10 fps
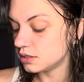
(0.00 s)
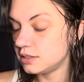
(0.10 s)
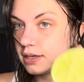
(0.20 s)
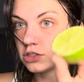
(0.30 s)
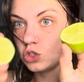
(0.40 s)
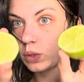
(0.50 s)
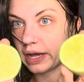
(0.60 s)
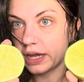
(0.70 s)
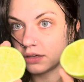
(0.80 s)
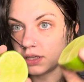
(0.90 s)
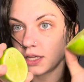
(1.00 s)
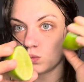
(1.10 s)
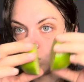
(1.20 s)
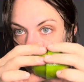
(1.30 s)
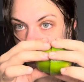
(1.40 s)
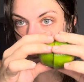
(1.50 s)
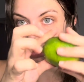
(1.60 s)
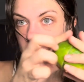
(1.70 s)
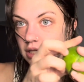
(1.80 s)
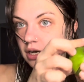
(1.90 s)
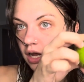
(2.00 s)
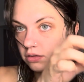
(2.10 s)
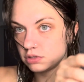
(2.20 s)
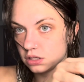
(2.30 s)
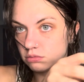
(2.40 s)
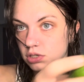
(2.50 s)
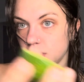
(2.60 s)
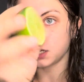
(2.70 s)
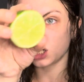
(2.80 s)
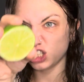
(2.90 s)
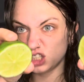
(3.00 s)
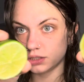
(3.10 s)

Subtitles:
Not 2 halves, like 1, and then I have another one in,